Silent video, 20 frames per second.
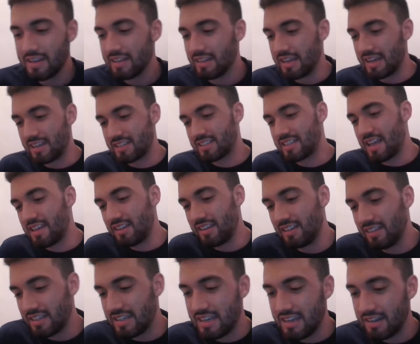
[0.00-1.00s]
They extend the
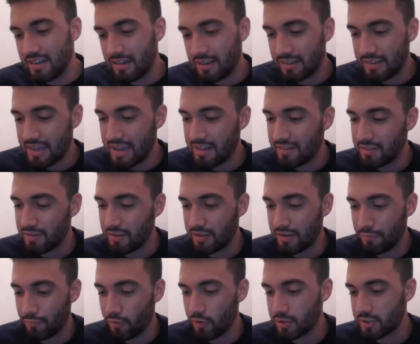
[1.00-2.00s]
lead. Uh, they end the
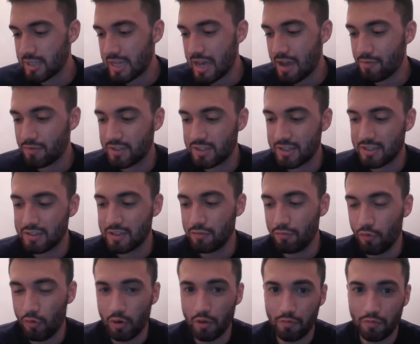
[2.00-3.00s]
first half,
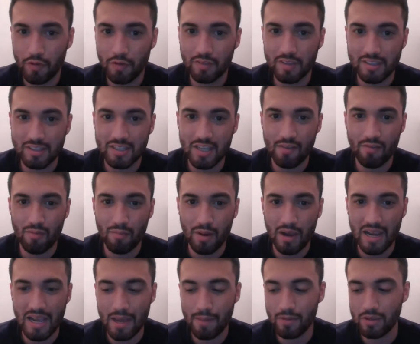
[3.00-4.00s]
64 to 57,
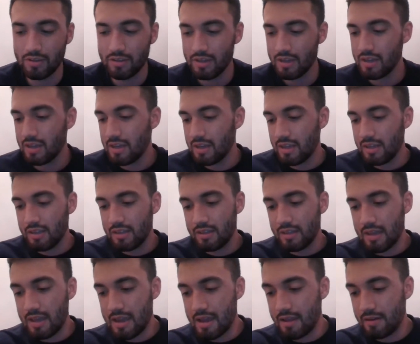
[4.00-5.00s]
Miami.
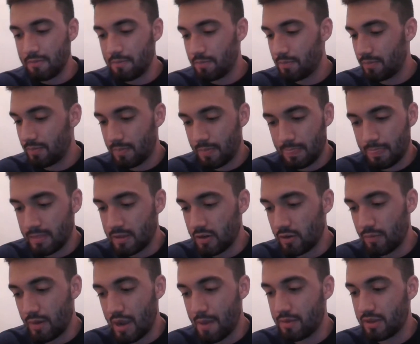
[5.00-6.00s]
And you know,
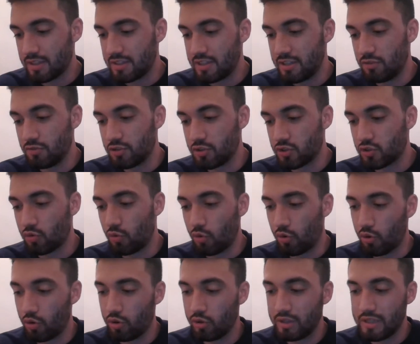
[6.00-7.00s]
Miami continues to score
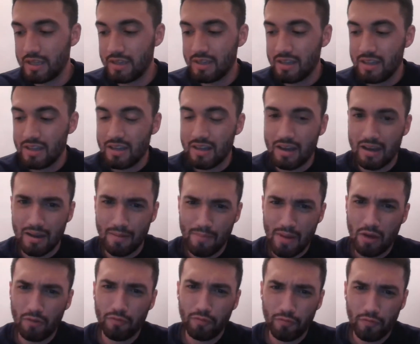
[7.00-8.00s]
early, uh,
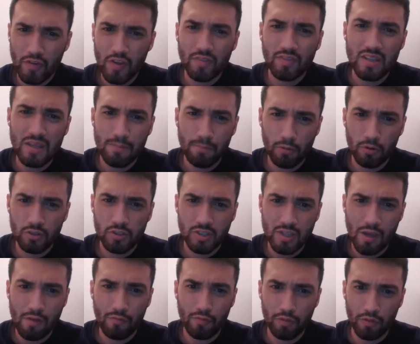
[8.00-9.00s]
about 50%
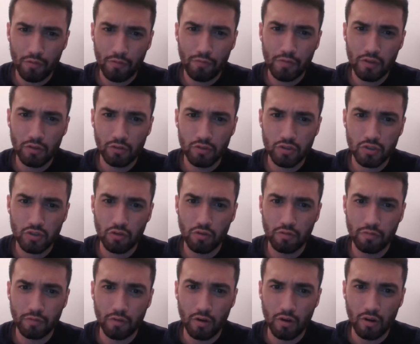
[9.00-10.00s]
from the field
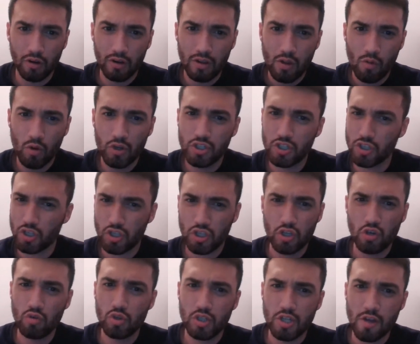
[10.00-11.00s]
so far, which is a
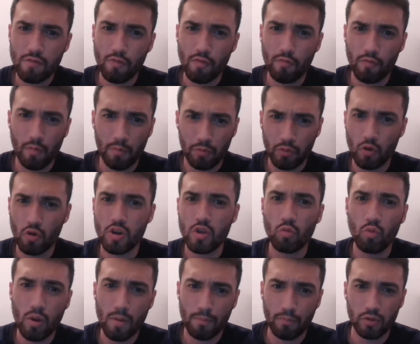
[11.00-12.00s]
huge difference from
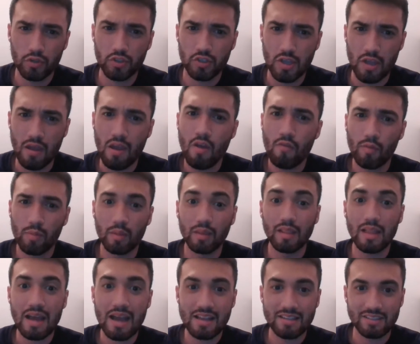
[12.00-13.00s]
31% from the
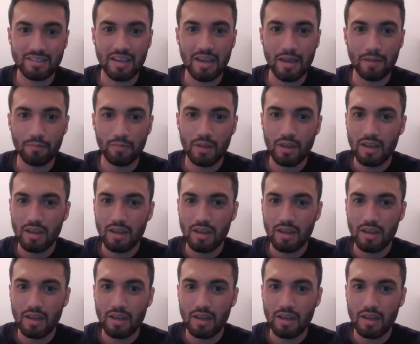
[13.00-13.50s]
last game.